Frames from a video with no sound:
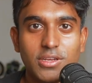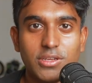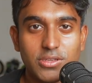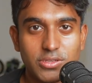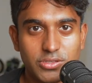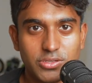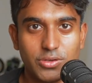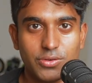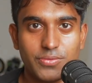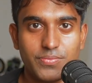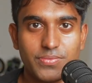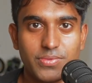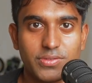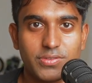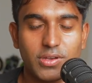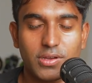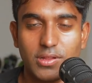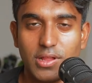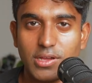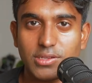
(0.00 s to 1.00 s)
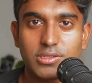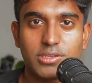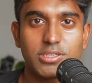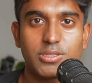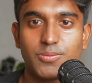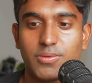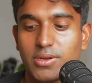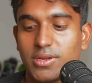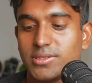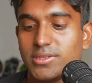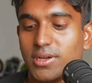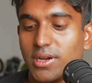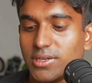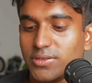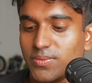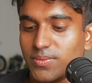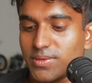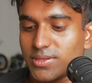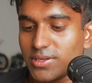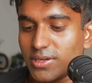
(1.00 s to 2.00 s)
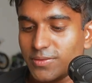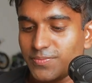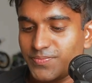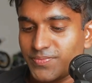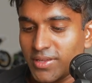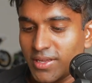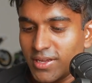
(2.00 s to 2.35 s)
So sunglasses to protect your eyes from the sun.